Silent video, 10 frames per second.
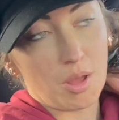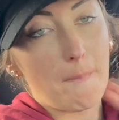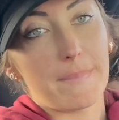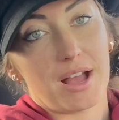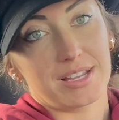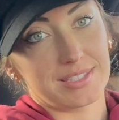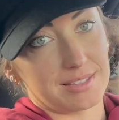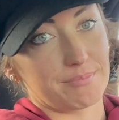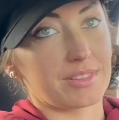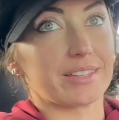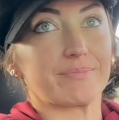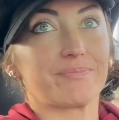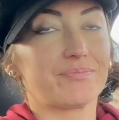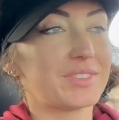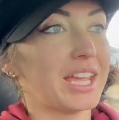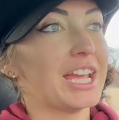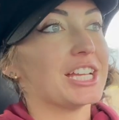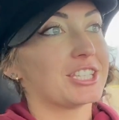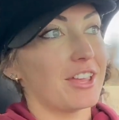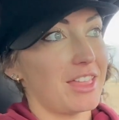buy something.
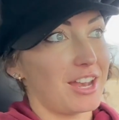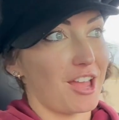So then